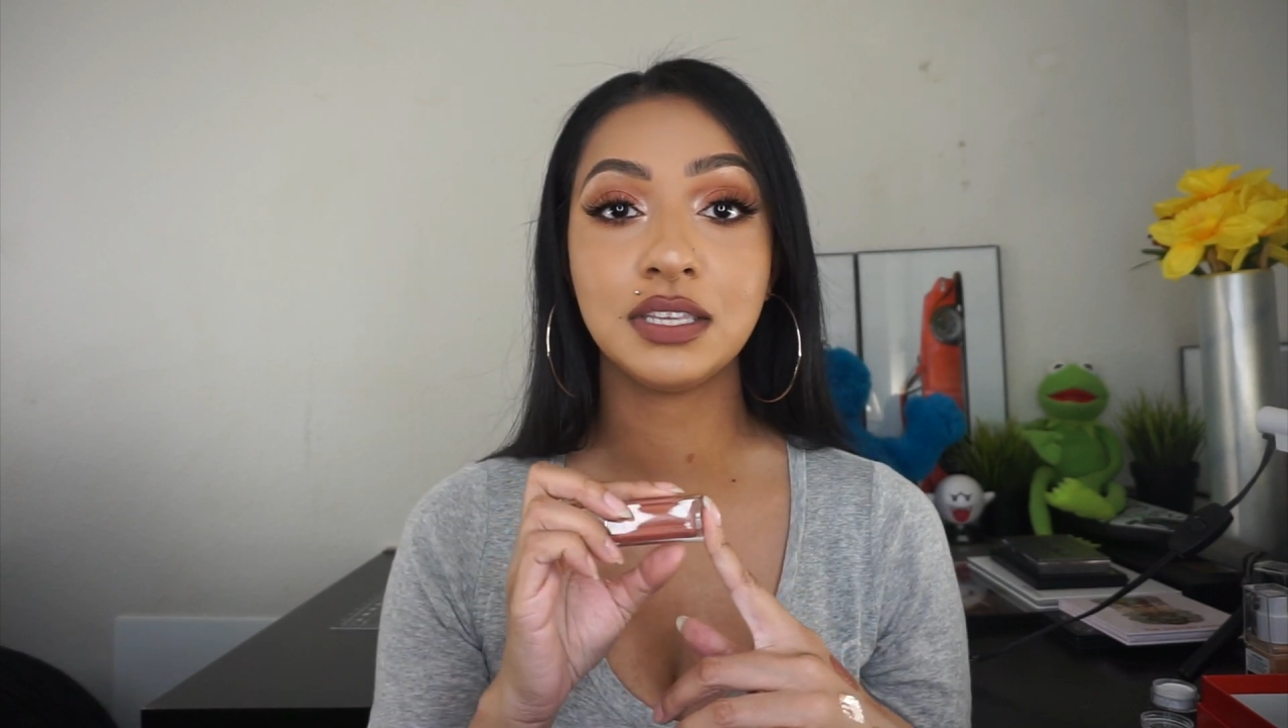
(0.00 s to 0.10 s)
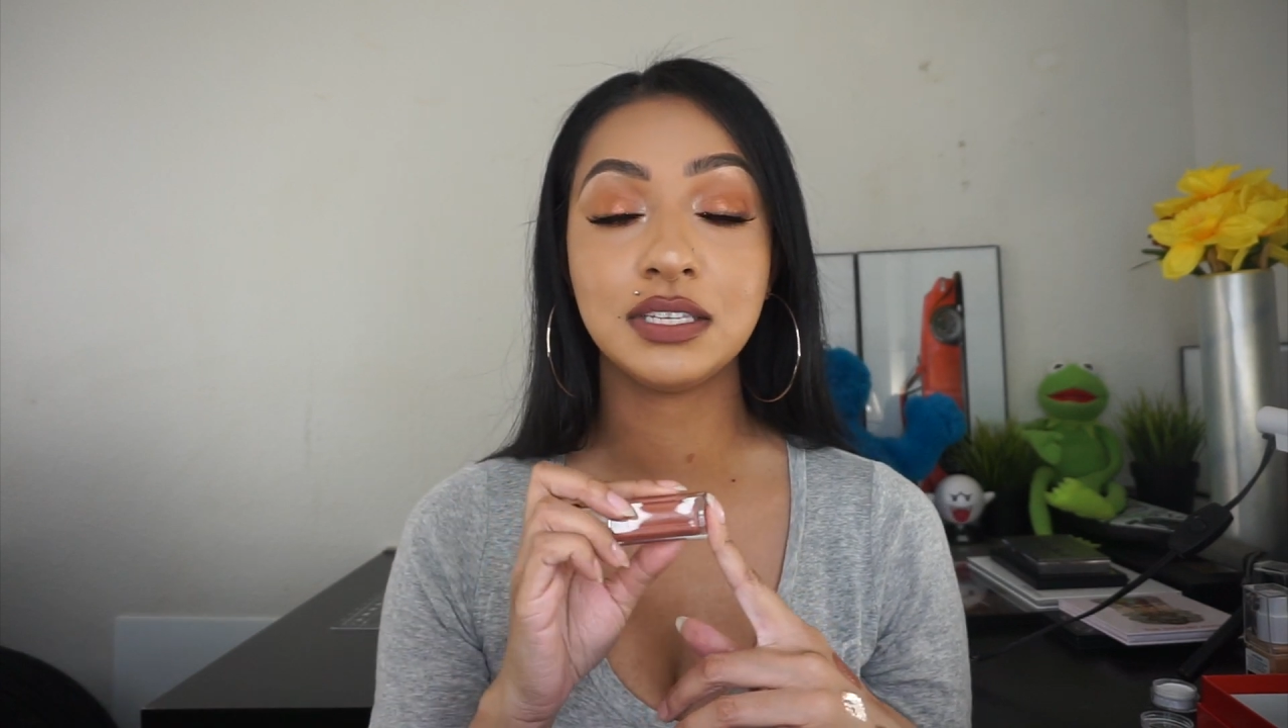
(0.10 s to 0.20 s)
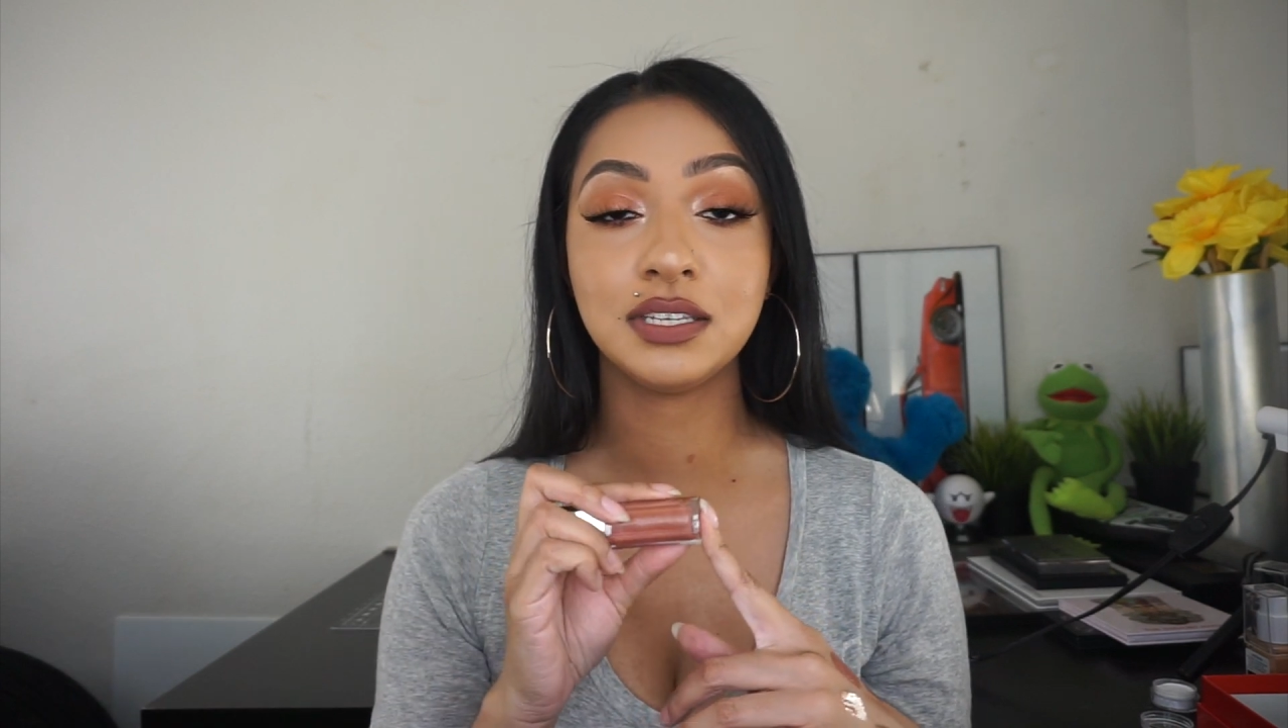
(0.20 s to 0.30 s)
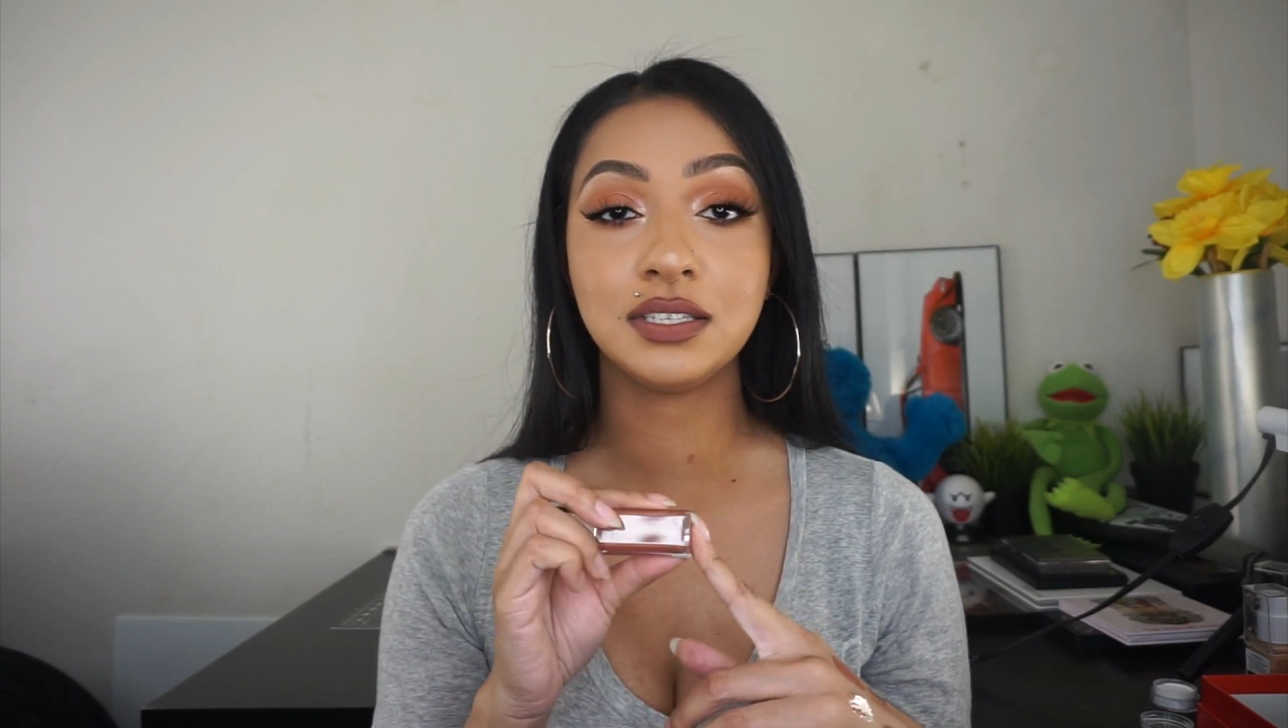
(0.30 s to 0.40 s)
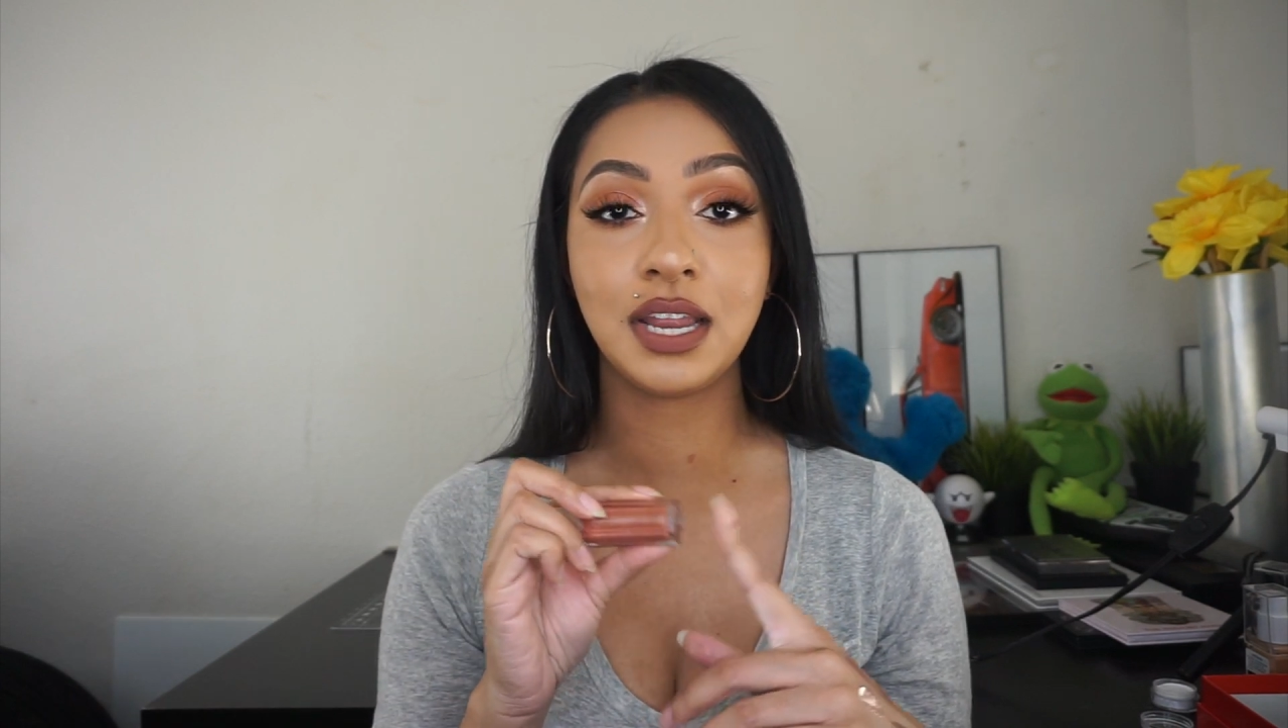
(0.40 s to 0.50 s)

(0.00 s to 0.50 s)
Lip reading: This is